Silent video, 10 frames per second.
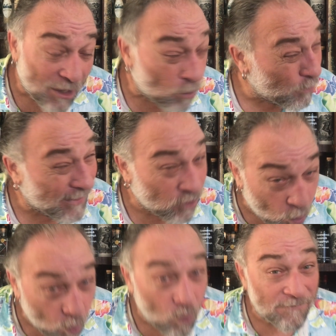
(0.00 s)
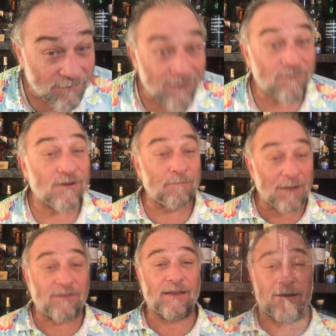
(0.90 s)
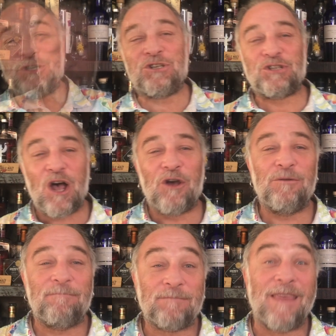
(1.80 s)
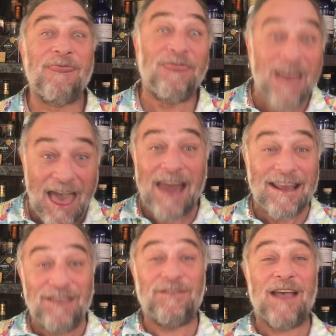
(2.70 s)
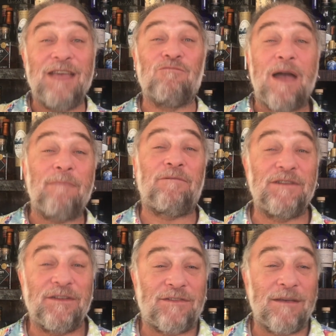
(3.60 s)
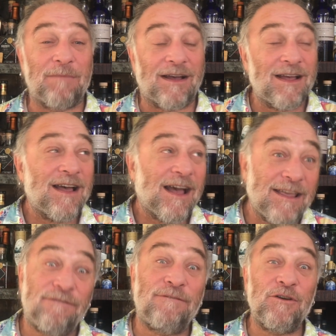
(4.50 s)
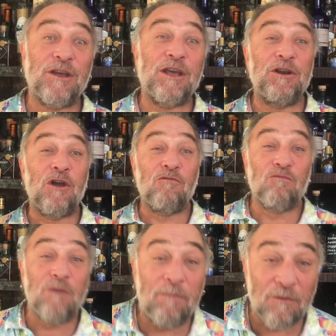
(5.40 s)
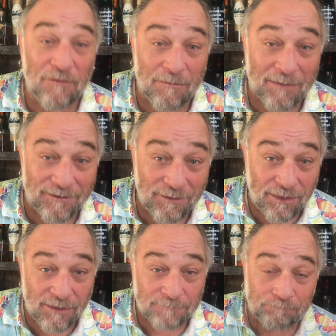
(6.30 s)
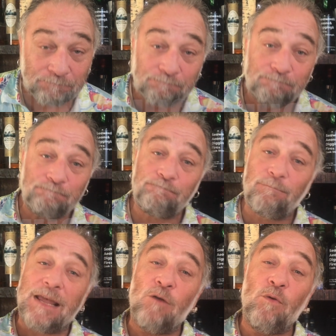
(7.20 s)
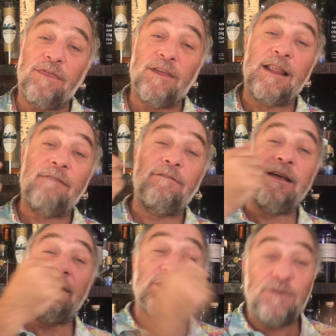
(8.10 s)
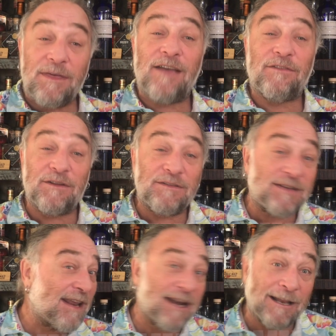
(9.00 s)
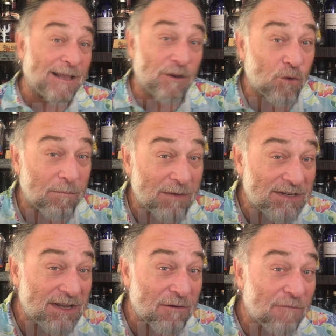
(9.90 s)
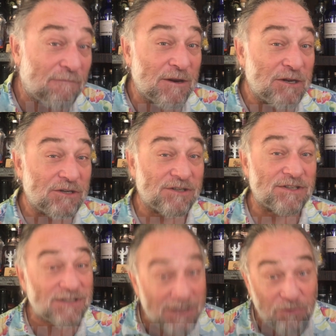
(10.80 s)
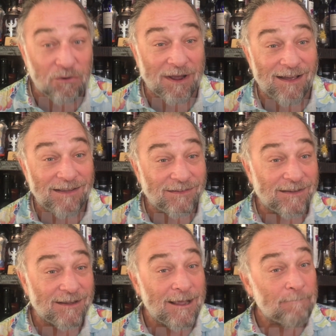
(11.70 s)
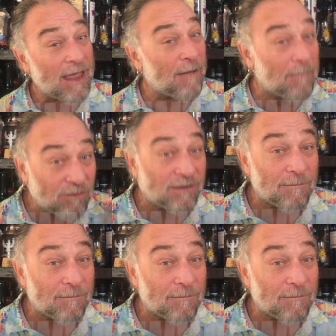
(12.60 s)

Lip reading: with your favourite mixer. So that is a wrap for December. A Firkin ripper of a month, with the lovely 2010 Linkwood Madeira finish, single cask, our malt of the